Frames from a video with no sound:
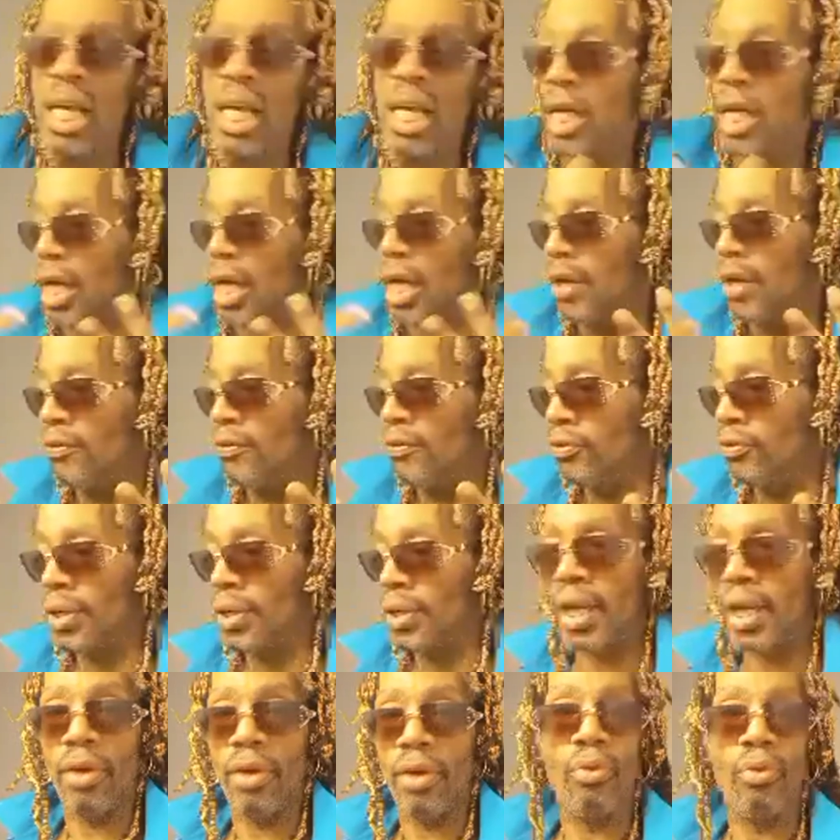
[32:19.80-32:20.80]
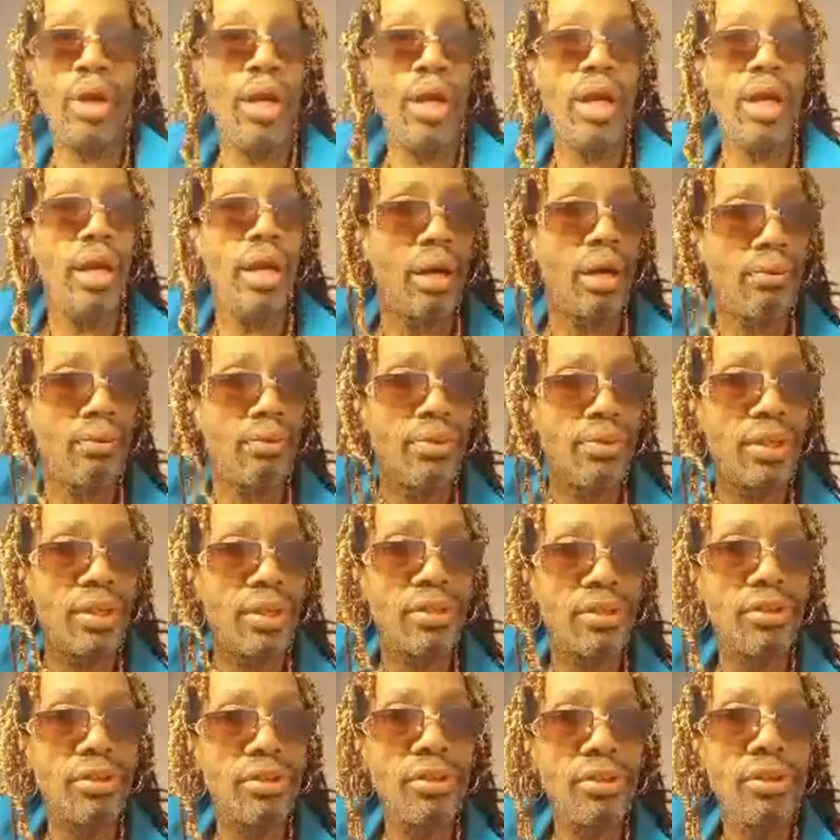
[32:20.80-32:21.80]
If you're not aware of
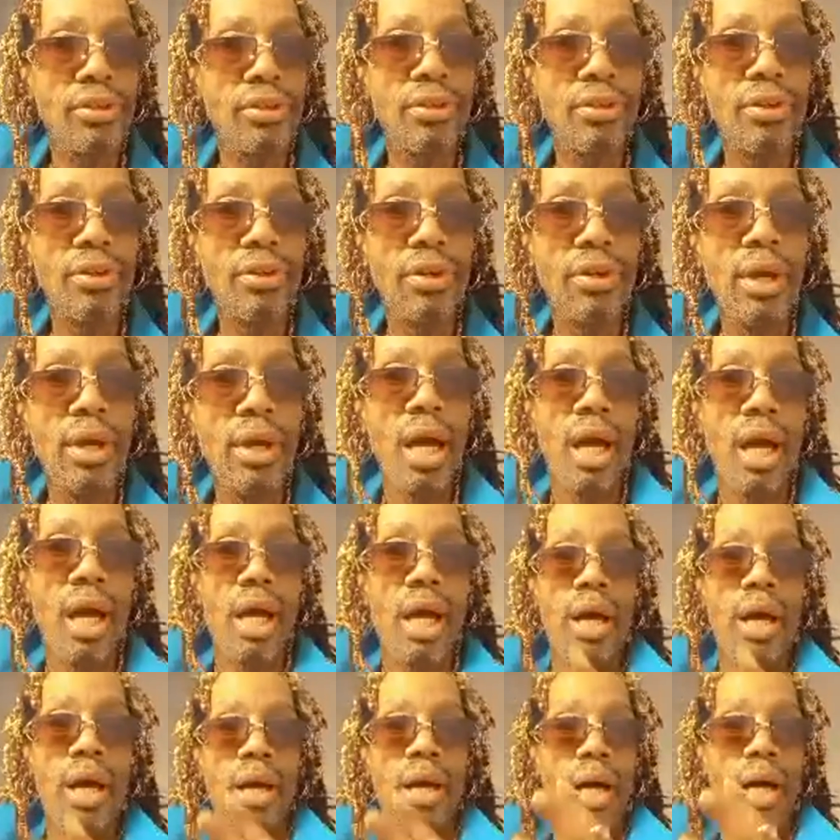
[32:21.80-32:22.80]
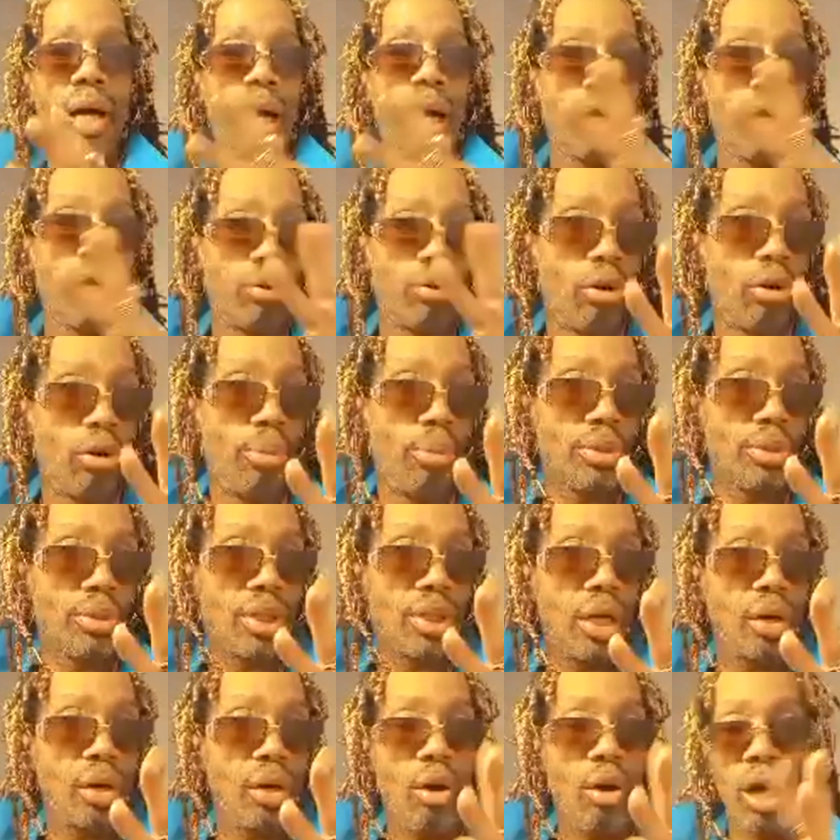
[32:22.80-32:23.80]
this, on a global
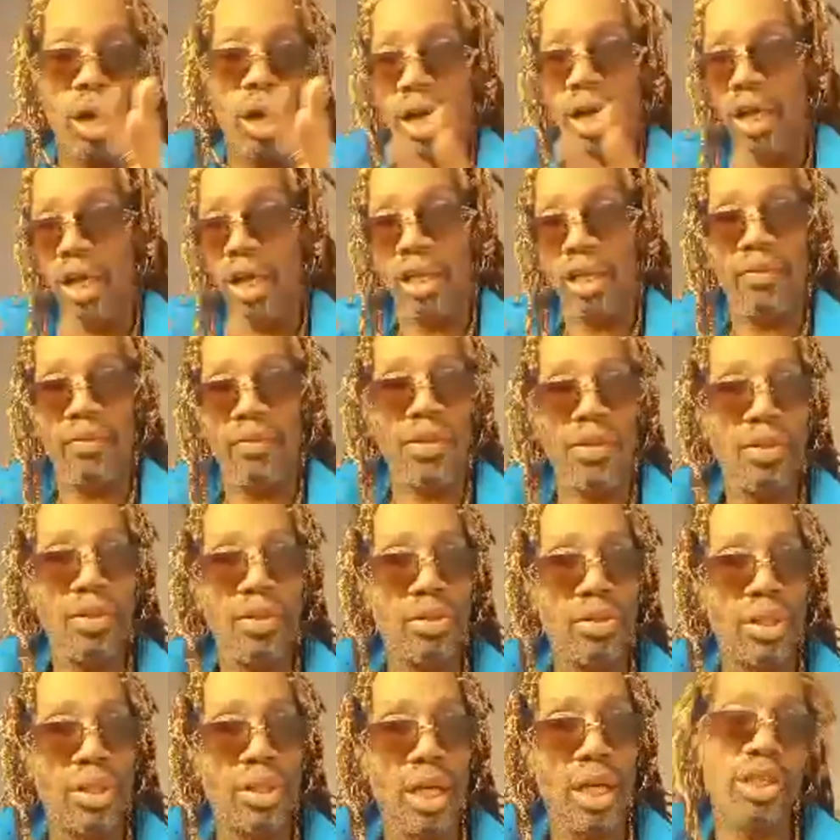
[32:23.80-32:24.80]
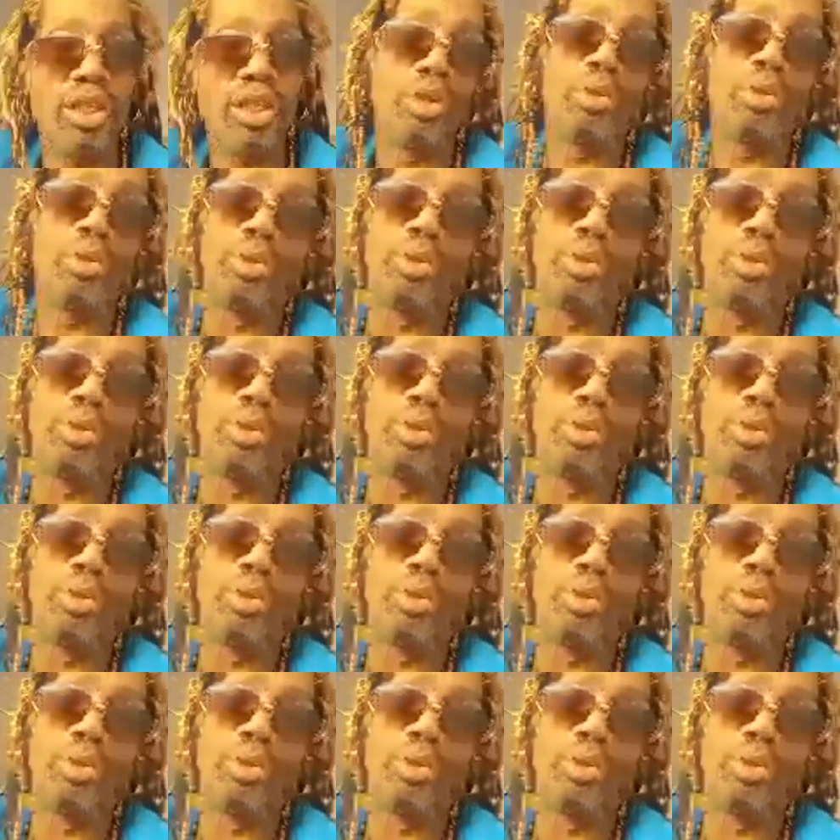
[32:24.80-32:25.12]
scale, on an individual scale, you